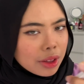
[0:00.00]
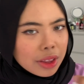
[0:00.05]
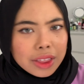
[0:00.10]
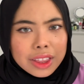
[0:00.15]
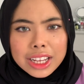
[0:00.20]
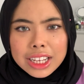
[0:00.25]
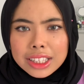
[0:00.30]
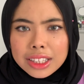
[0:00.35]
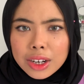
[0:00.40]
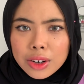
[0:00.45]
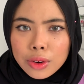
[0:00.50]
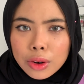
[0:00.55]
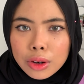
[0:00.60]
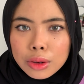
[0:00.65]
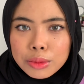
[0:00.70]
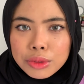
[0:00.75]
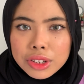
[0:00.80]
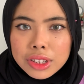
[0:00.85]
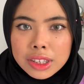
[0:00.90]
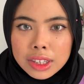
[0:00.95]
These are
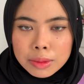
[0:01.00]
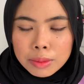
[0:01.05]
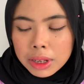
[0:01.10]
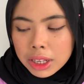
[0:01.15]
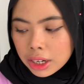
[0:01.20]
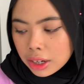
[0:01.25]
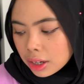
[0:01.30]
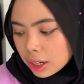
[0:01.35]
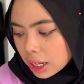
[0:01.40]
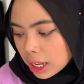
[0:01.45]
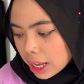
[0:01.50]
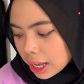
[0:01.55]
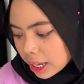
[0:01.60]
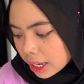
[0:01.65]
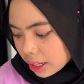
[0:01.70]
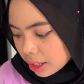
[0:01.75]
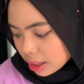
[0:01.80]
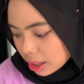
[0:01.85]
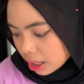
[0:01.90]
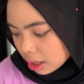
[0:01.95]
almost similar
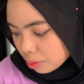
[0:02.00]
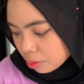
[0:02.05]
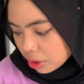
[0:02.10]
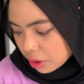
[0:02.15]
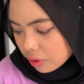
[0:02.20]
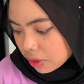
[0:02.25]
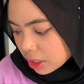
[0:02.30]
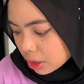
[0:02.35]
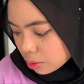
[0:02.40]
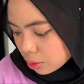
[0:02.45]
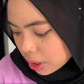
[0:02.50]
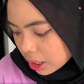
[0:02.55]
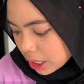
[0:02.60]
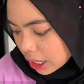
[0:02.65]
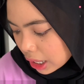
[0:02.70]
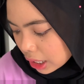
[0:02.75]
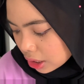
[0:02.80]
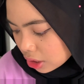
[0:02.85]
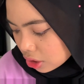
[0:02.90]
like the previous one I